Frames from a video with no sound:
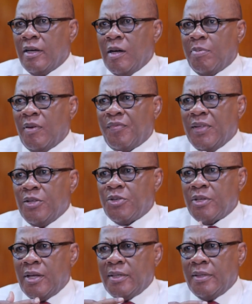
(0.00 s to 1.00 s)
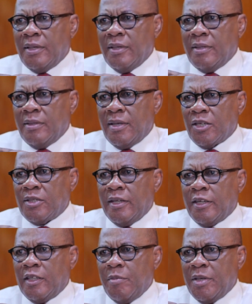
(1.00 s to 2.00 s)
a couple of things at the
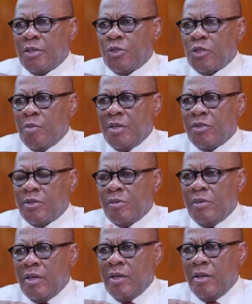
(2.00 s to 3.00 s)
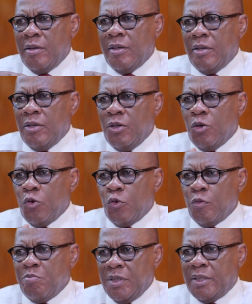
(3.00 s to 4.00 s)
National Economic Summit uh,
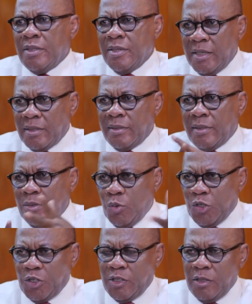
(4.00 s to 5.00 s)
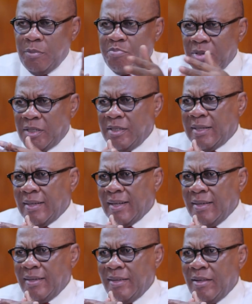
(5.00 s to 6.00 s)
group meeting yesterday, which the president
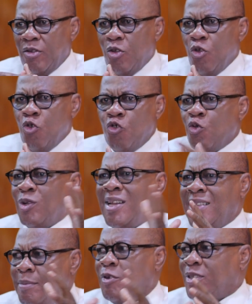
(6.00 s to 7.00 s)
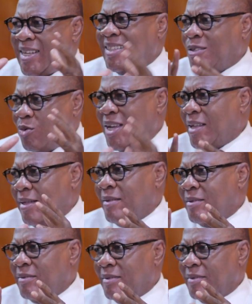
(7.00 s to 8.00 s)
attended. So let them just get it
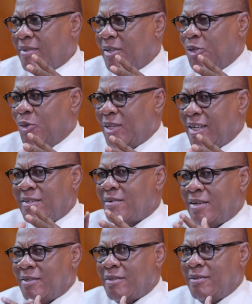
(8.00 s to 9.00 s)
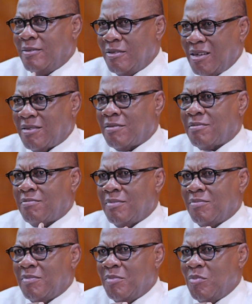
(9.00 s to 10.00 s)
together. You know, Nigeria is not
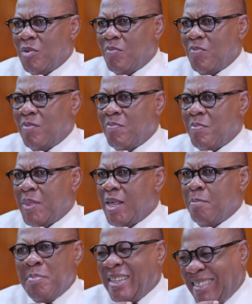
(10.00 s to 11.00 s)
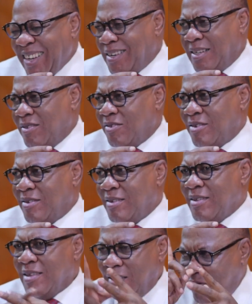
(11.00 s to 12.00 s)
a big challenge
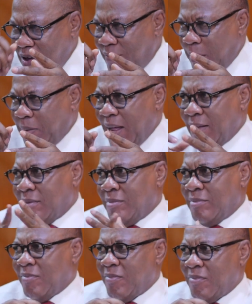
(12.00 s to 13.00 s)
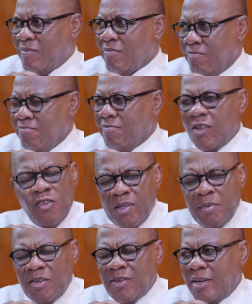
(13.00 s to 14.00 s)
if you have a plan. Mm. Mm, it's
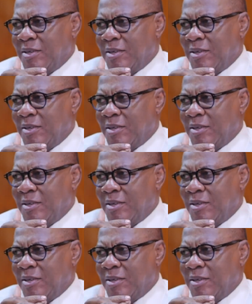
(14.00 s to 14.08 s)
not a big